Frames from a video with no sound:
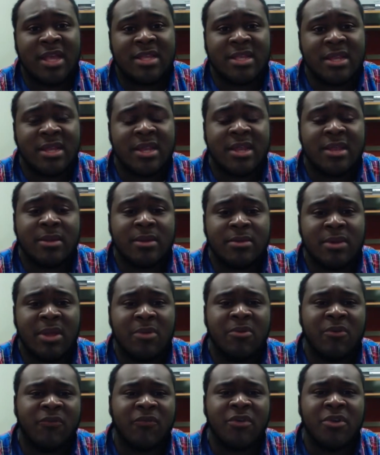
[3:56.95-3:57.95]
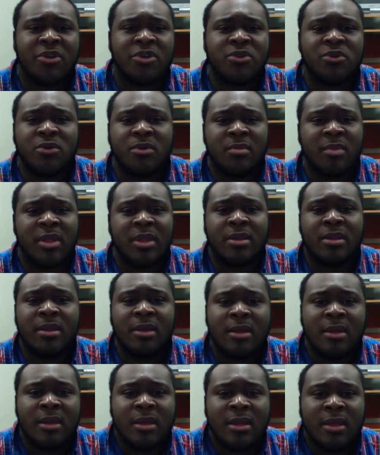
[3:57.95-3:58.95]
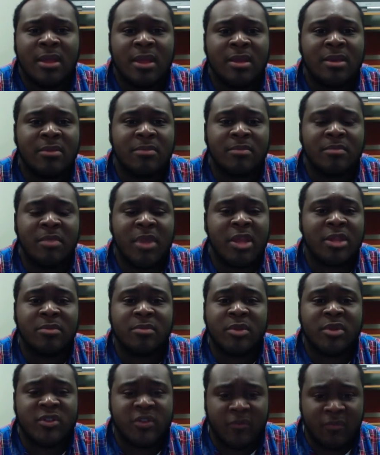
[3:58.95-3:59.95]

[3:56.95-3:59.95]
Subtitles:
and they refer to them in measurements of